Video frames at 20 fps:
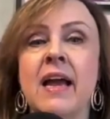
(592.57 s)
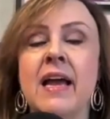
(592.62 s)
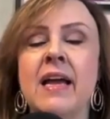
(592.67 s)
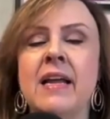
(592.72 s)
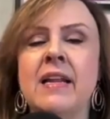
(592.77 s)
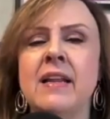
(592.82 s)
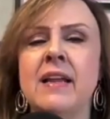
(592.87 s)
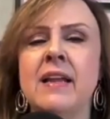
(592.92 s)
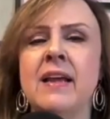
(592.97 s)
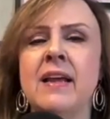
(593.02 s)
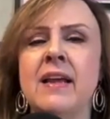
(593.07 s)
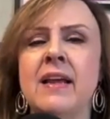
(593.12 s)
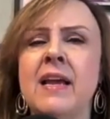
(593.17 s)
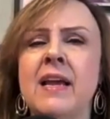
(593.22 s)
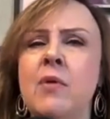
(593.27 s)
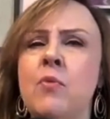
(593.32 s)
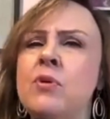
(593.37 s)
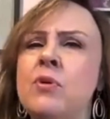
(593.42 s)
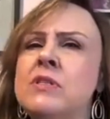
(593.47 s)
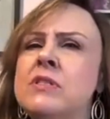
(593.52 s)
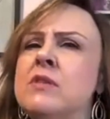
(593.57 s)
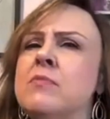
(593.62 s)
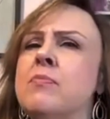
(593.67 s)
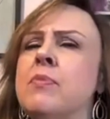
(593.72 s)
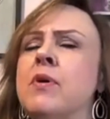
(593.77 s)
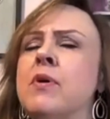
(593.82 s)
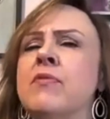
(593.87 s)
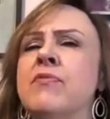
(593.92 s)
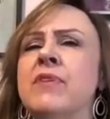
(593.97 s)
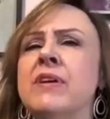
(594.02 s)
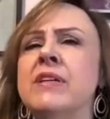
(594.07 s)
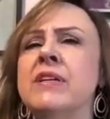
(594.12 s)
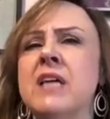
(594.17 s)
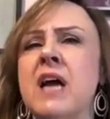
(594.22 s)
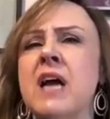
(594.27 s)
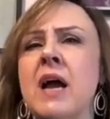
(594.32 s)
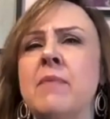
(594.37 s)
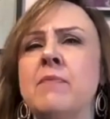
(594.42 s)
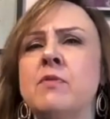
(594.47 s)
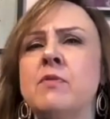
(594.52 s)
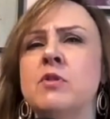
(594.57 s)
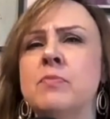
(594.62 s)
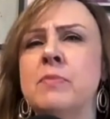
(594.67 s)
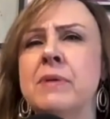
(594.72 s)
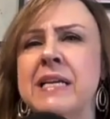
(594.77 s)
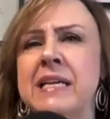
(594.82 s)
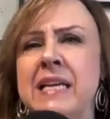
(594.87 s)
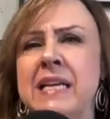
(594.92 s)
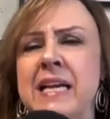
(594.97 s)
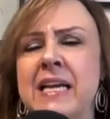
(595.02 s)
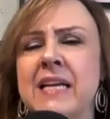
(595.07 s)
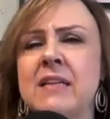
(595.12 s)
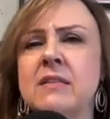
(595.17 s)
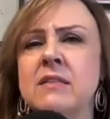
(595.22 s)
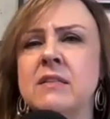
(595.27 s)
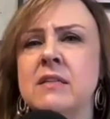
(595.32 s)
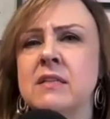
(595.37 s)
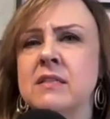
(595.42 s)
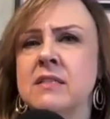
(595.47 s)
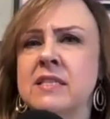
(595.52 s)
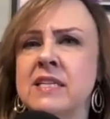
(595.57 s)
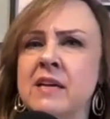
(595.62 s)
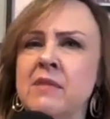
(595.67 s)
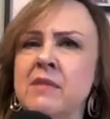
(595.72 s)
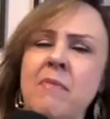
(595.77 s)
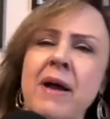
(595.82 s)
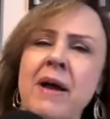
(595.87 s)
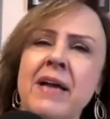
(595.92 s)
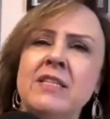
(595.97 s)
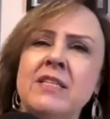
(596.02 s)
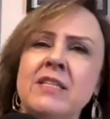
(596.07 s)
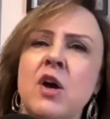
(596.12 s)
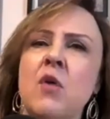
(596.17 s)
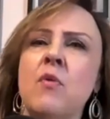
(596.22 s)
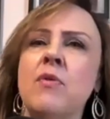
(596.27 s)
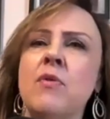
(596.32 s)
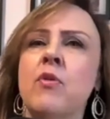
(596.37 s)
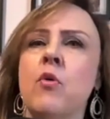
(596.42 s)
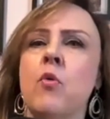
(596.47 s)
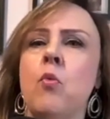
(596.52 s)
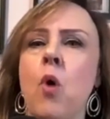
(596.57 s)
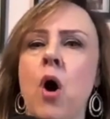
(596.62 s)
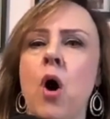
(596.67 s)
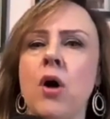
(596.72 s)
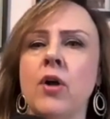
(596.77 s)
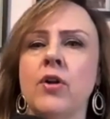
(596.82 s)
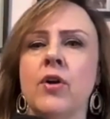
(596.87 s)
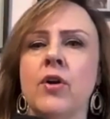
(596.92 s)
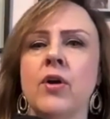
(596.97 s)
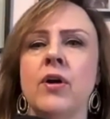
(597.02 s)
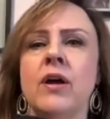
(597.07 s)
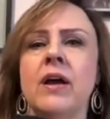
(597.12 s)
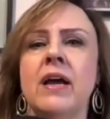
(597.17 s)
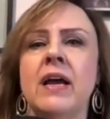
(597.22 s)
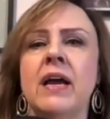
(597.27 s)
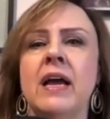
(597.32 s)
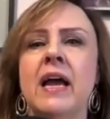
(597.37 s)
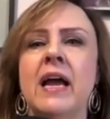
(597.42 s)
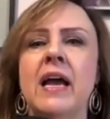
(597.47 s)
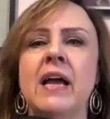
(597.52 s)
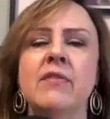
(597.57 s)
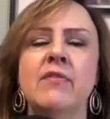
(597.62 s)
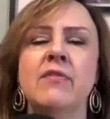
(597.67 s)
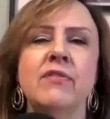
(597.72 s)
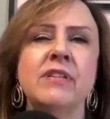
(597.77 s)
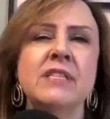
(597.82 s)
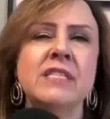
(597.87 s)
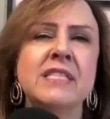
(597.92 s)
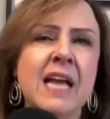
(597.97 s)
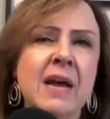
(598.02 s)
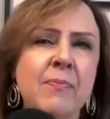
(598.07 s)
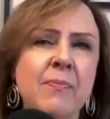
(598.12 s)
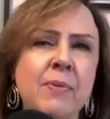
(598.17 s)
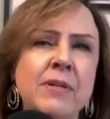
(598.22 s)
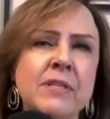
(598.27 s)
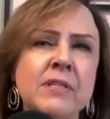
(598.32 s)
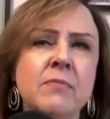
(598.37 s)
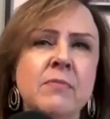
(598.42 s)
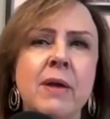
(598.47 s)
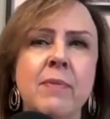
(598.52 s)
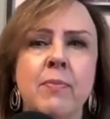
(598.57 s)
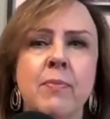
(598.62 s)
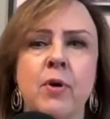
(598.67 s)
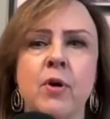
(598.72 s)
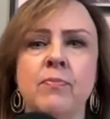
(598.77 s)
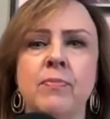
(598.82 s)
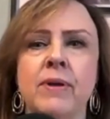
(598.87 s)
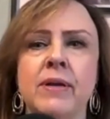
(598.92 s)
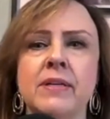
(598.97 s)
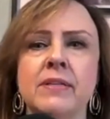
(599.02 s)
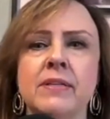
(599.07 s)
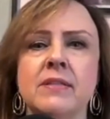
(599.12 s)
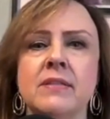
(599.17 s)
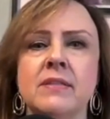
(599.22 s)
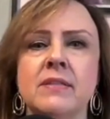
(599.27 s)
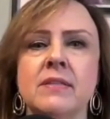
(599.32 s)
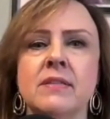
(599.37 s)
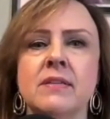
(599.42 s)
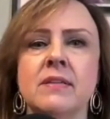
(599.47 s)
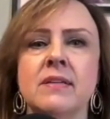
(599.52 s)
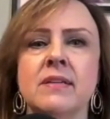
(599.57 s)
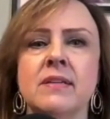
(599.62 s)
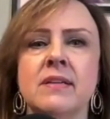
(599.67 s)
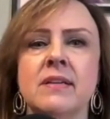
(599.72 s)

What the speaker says: And it was the perfect time to begin to dip my toe in the water and step into my purpose.